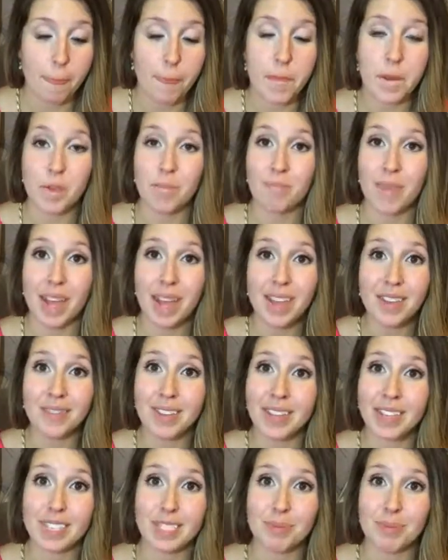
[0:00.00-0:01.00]
You may
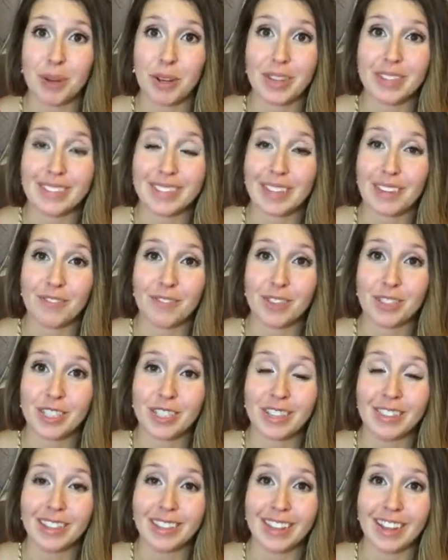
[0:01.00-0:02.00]
even experience
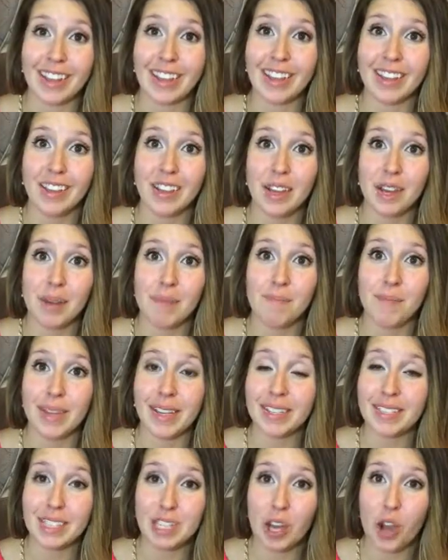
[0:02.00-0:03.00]
infertility.
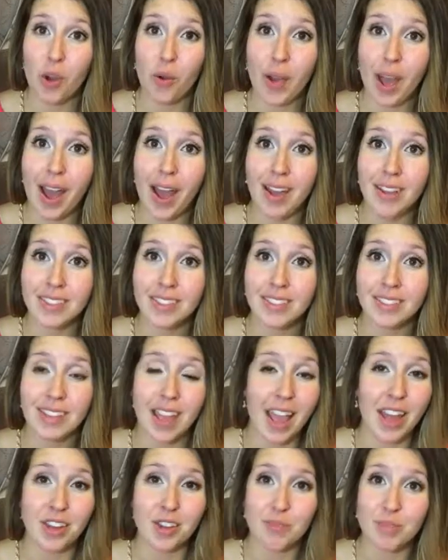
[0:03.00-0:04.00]
PCOS,
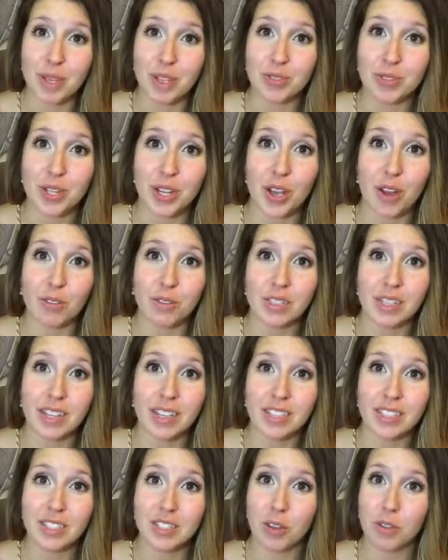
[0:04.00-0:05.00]

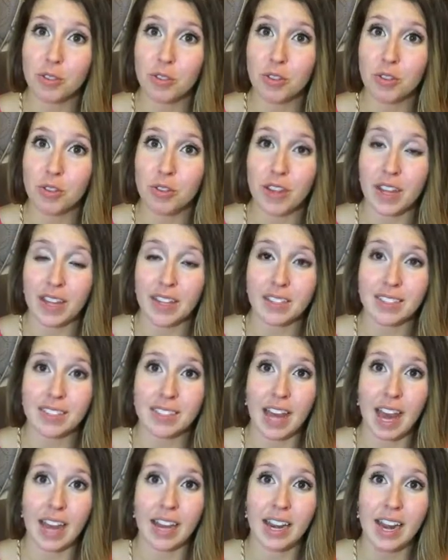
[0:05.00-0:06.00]
endometriosis, those are things
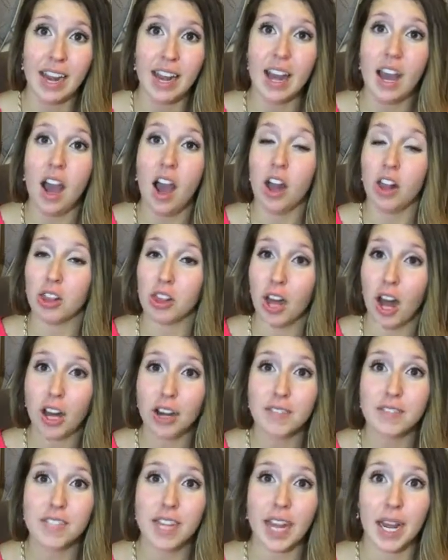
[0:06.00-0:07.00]
that a
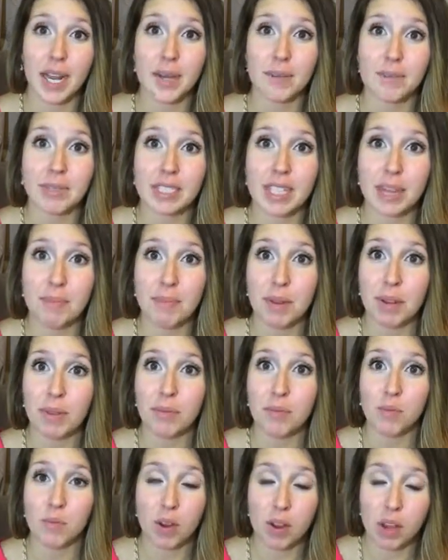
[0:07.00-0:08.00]
lot of times can
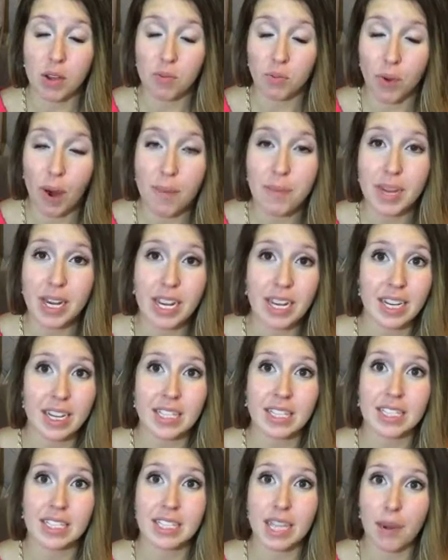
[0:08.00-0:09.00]
be remedied
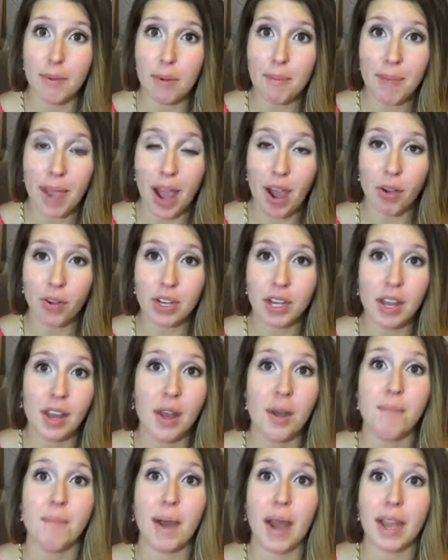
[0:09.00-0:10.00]
in some
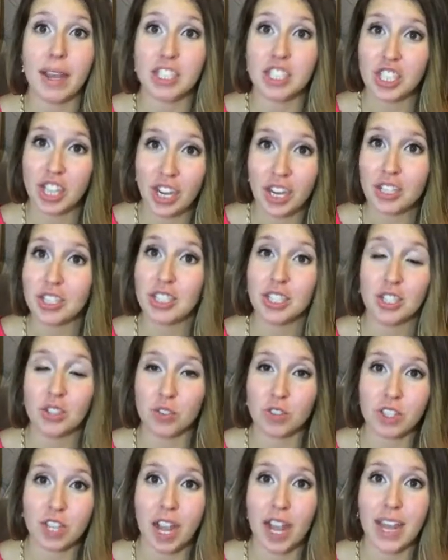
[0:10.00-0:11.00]
amount by changing
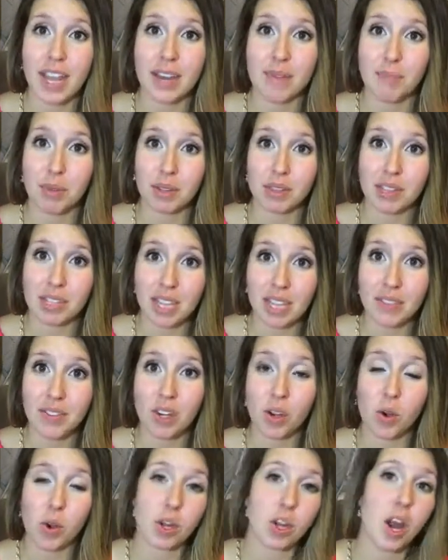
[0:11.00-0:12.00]
your diet. Believe
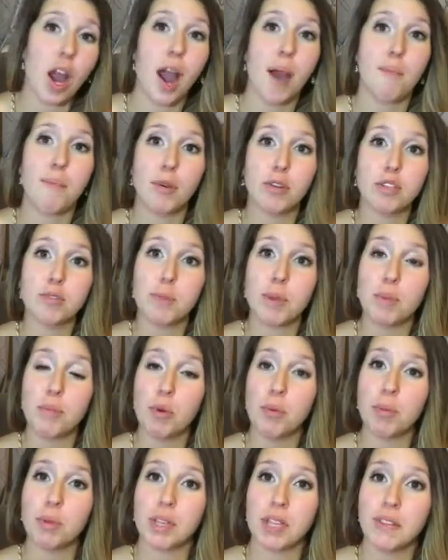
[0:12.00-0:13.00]
it or not, most
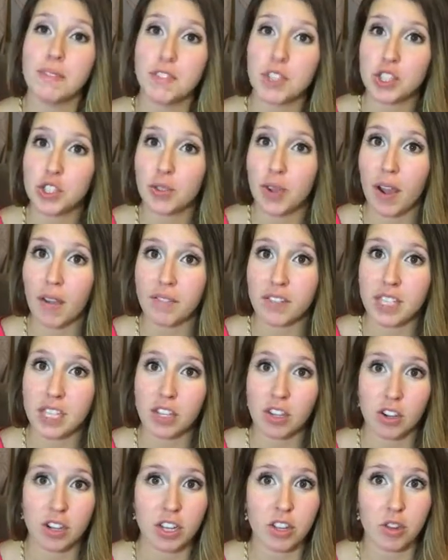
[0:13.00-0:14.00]
people believe that you have to
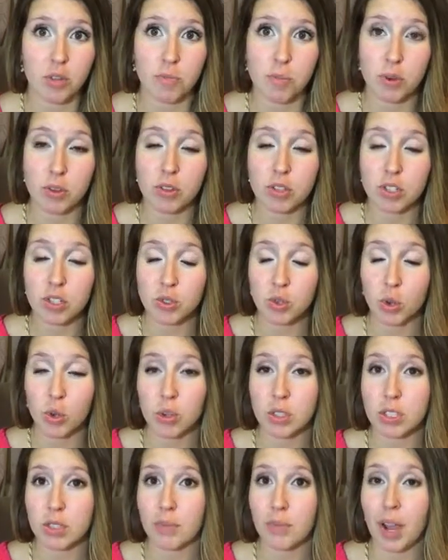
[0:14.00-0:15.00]
get on either birth control
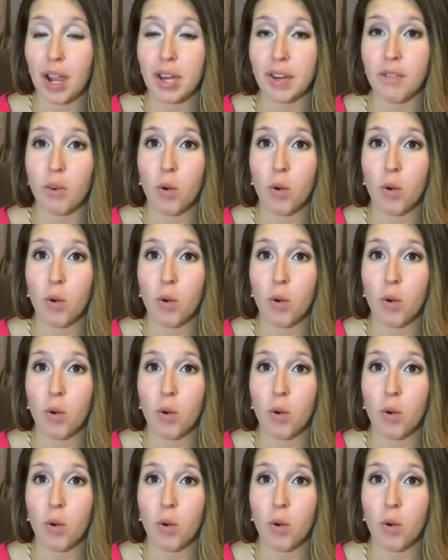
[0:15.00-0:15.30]
or some kind of